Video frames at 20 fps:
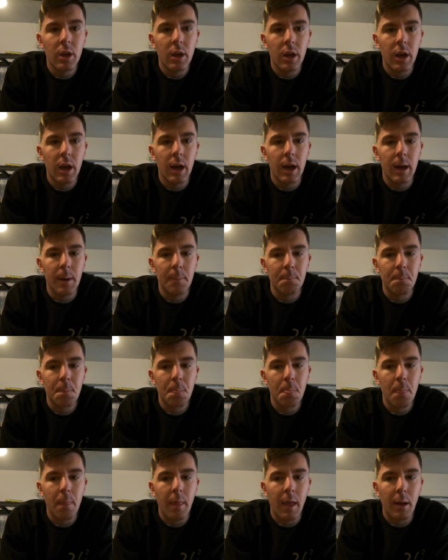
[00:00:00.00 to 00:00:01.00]

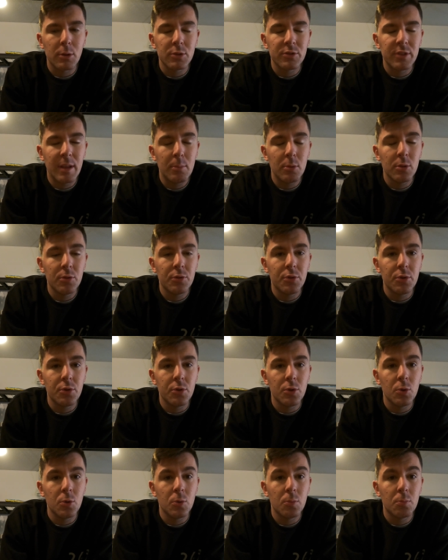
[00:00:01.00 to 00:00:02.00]
I was able
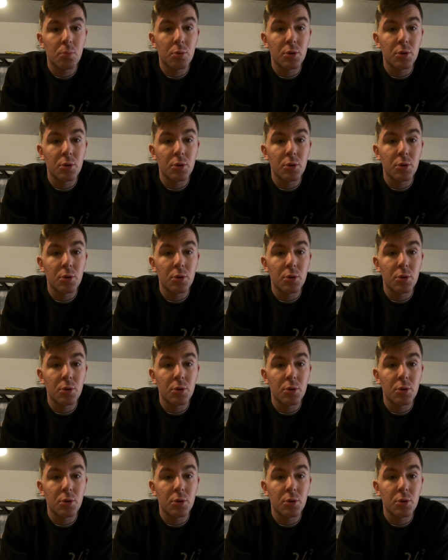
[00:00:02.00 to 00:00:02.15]
to